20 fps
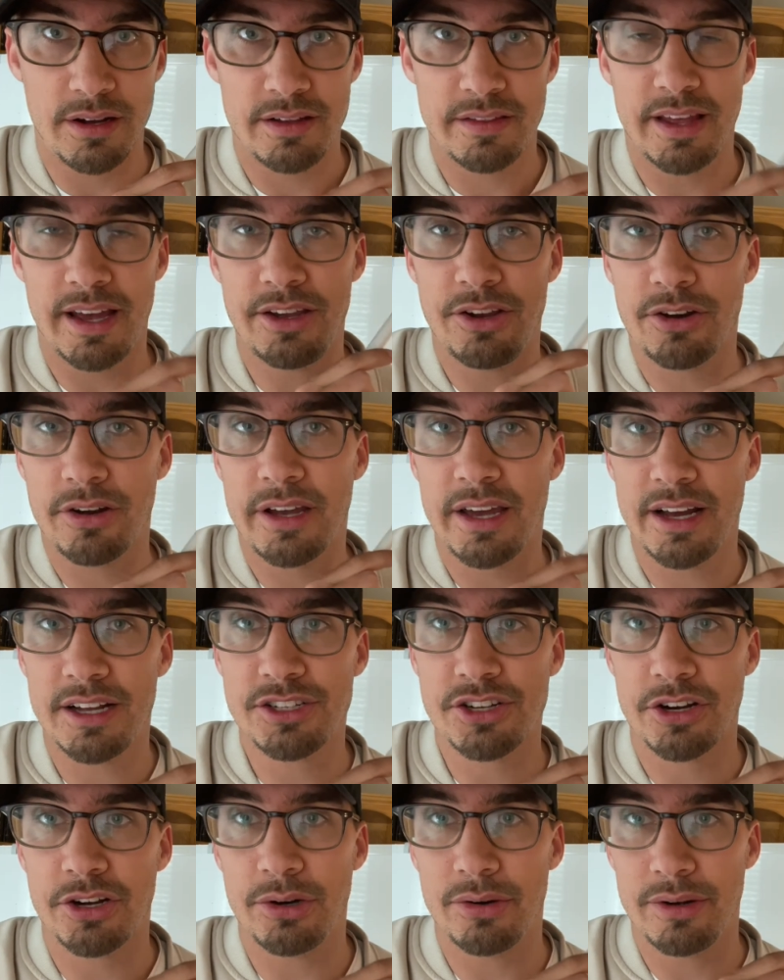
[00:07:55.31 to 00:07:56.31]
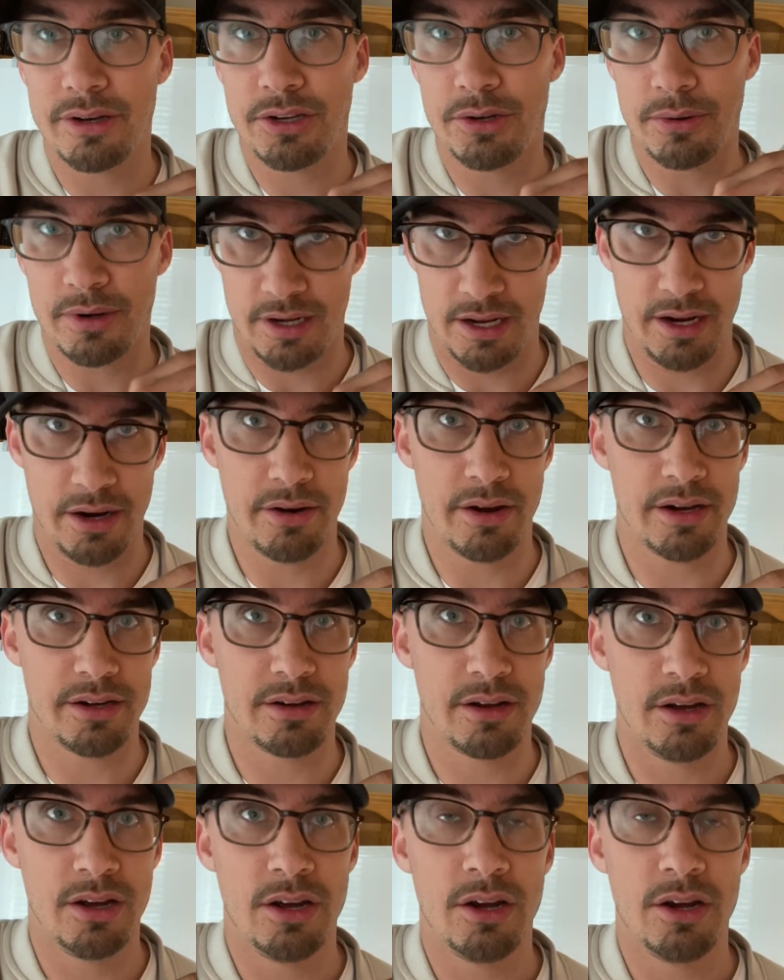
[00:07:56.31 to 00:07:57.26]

that your kids are going to inherit,